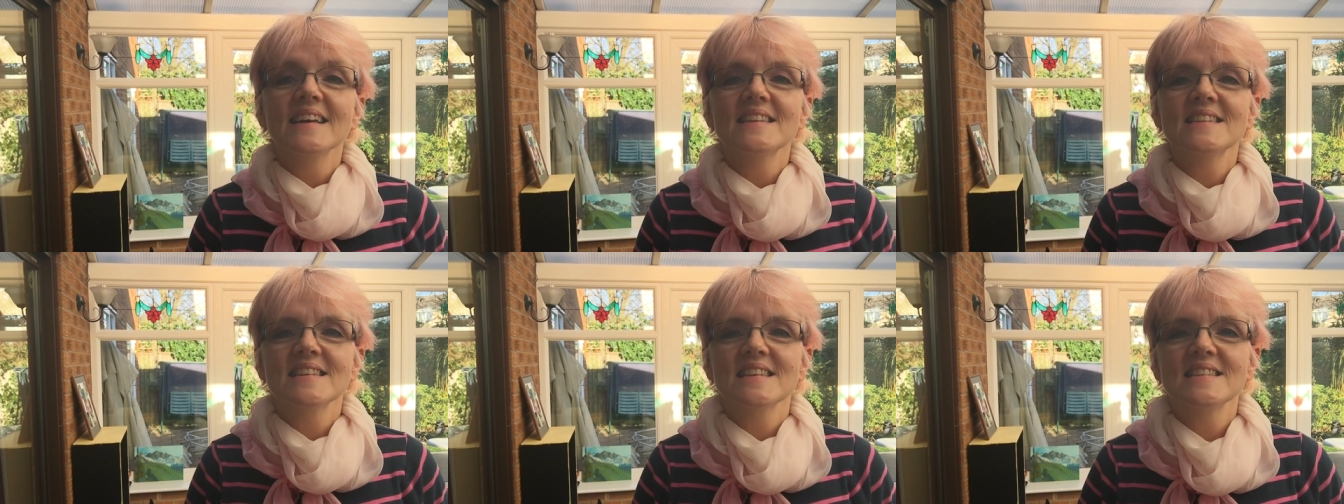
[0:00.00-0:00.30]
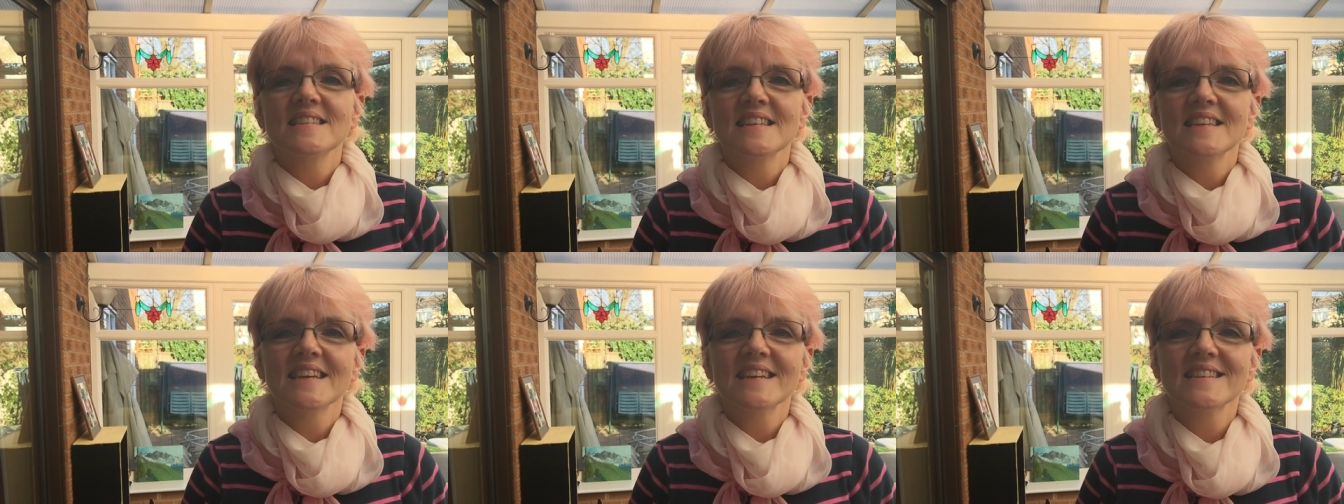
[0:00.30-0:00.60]
It's
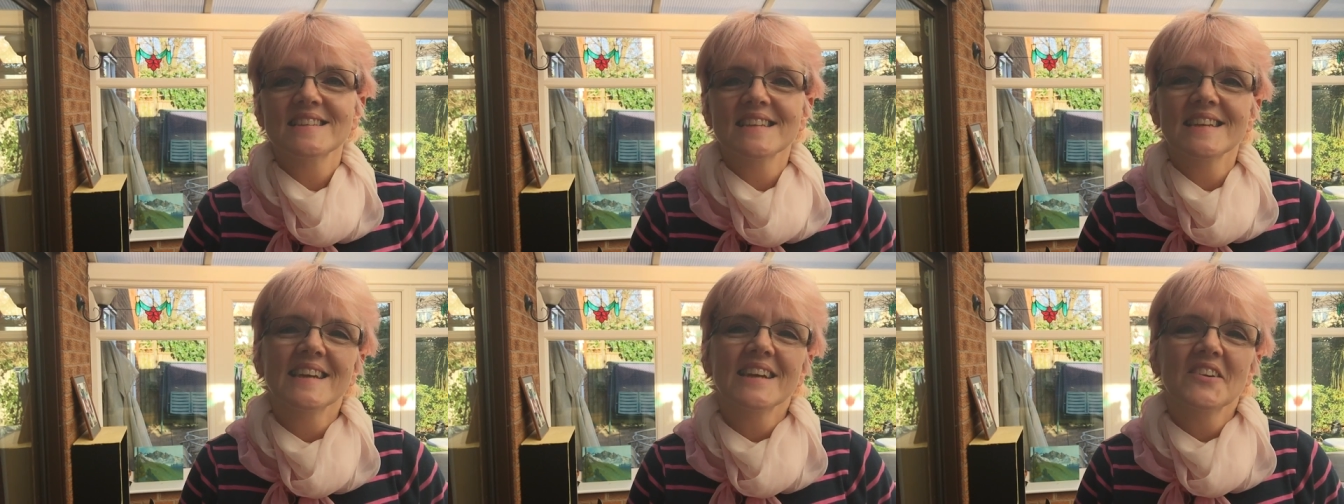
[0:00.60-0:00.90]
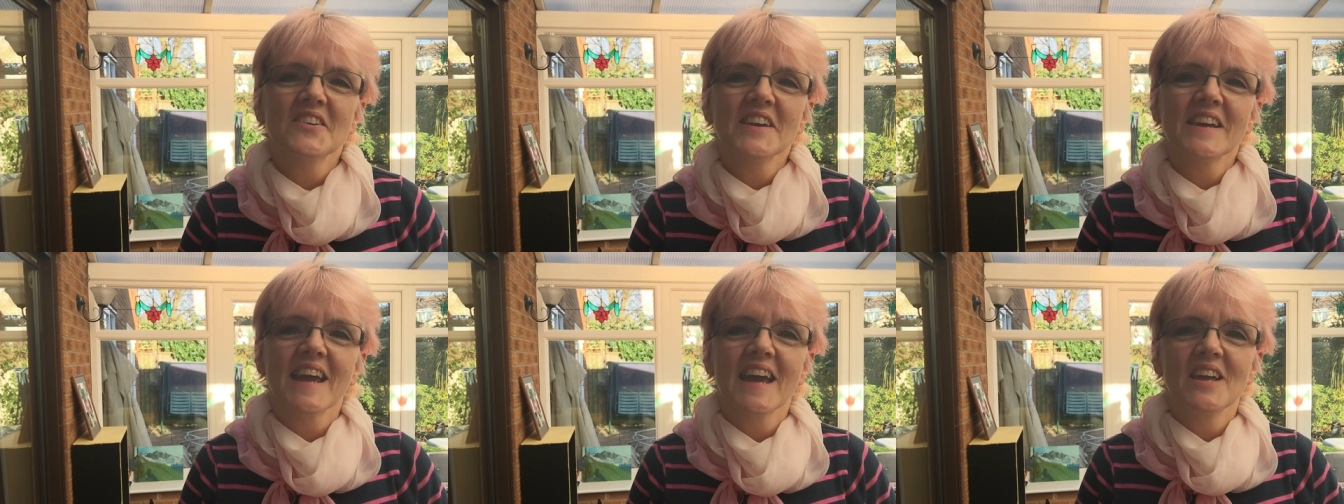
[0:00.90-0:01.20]
Izzy Dixon
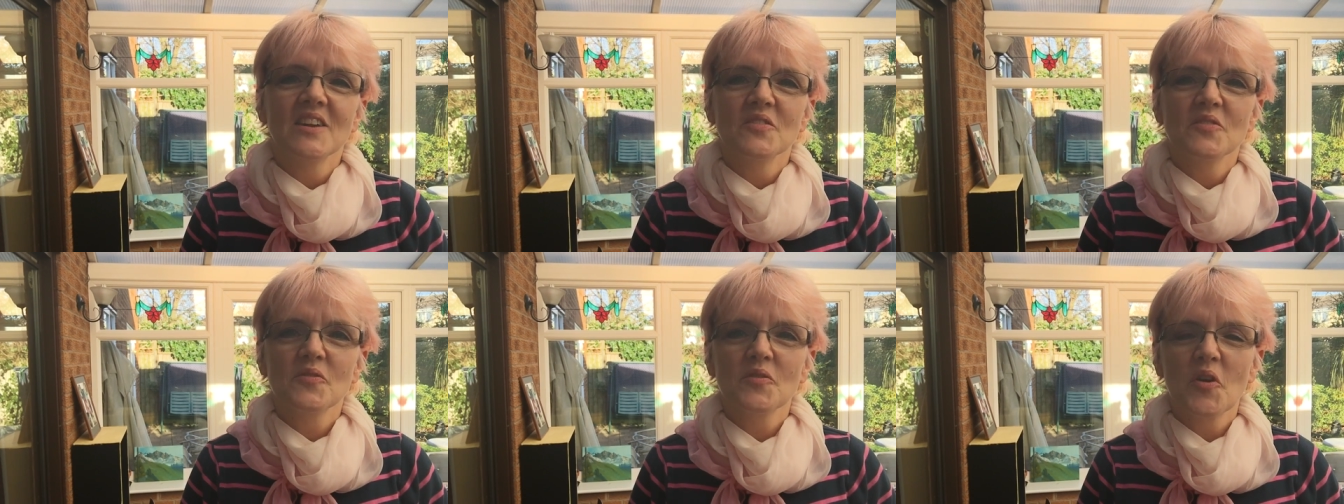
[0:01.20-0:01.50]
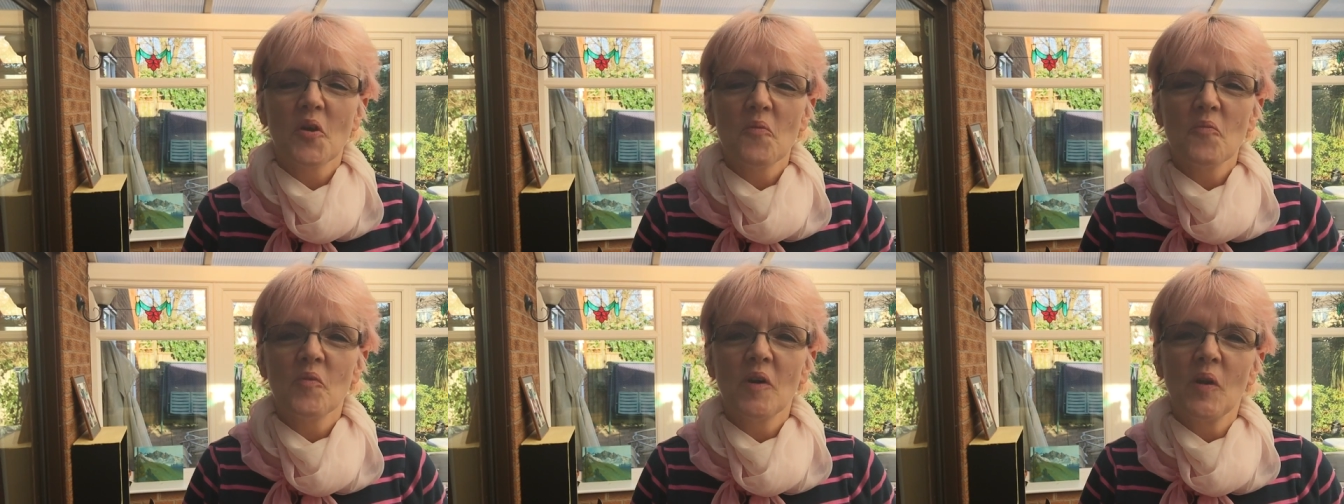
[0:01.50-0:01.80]
here again
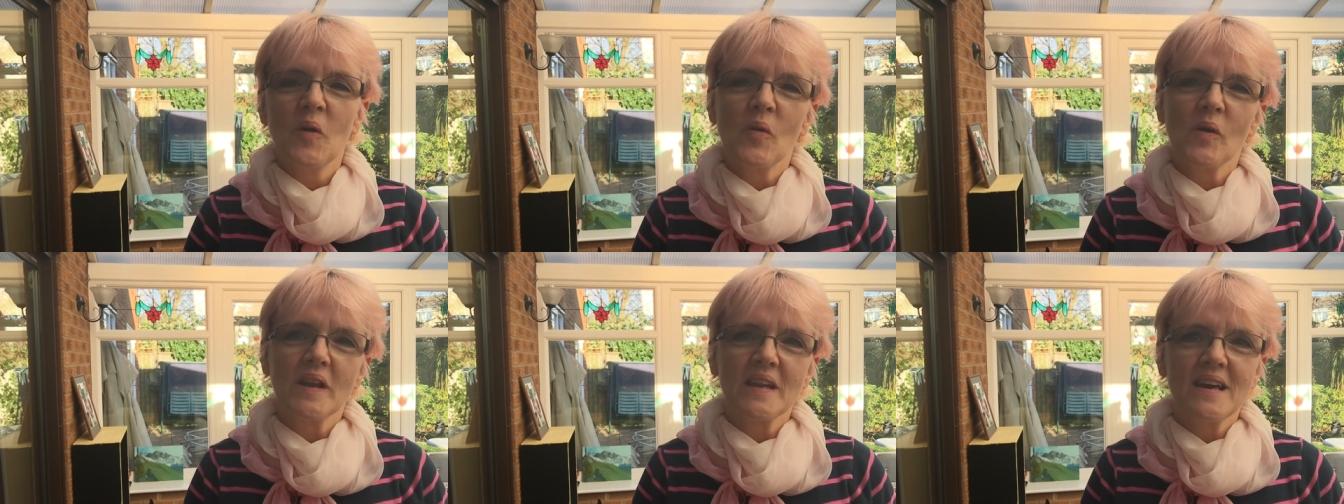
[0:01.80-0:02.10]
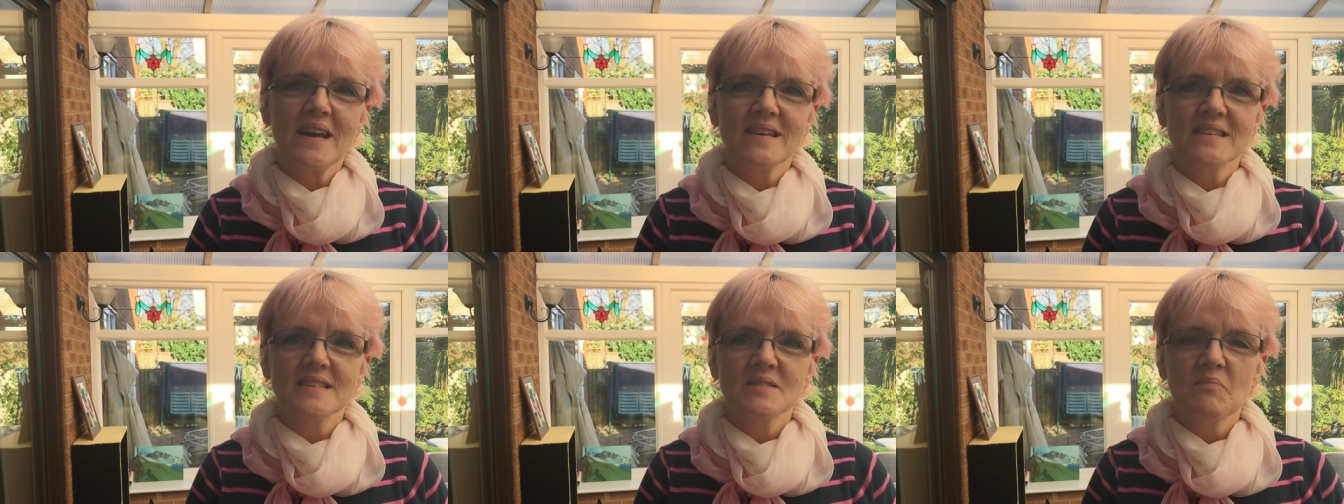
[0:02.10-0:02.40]
from Well
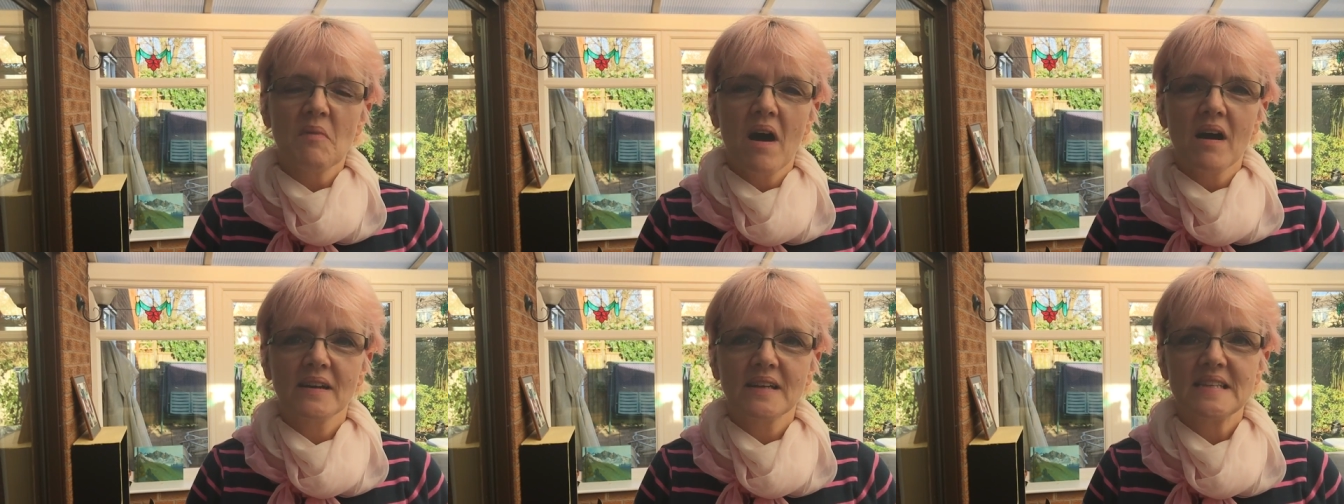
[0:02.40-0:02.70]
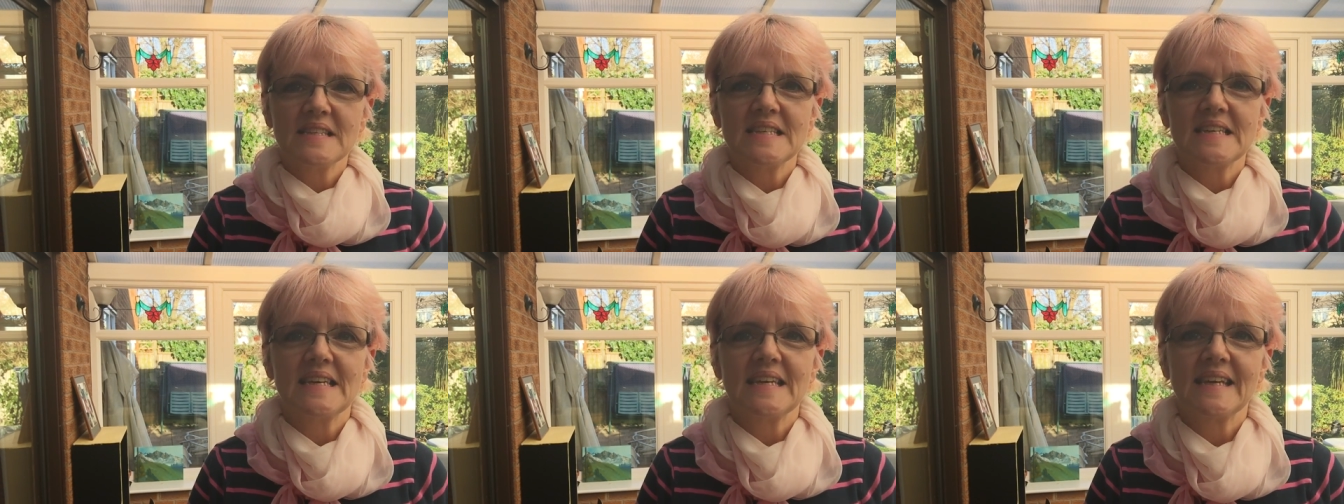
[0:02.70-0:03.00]
Organised
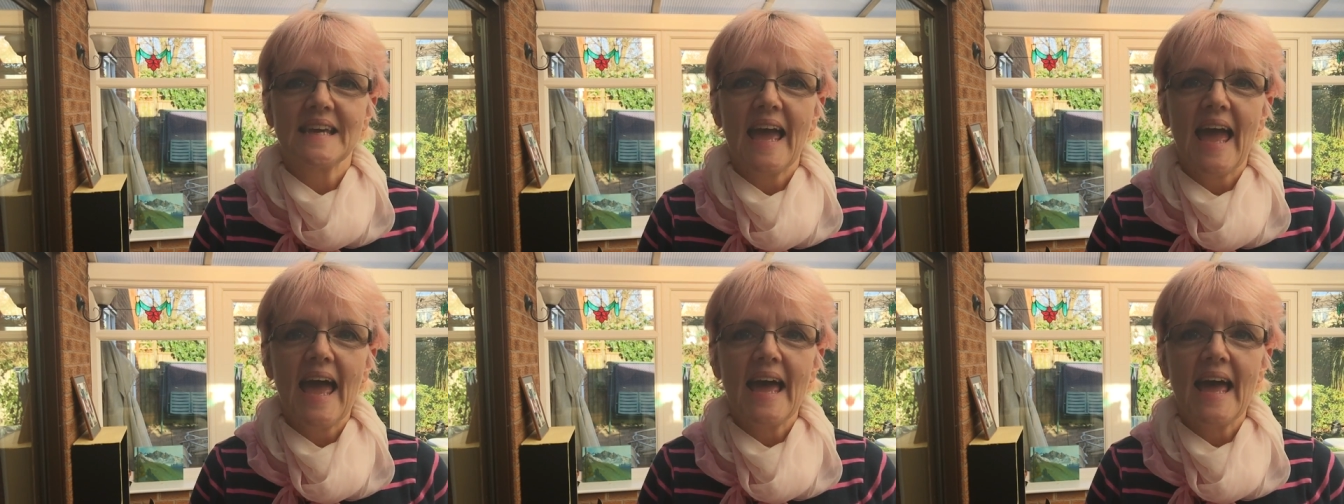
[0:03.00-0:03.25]
Marketing,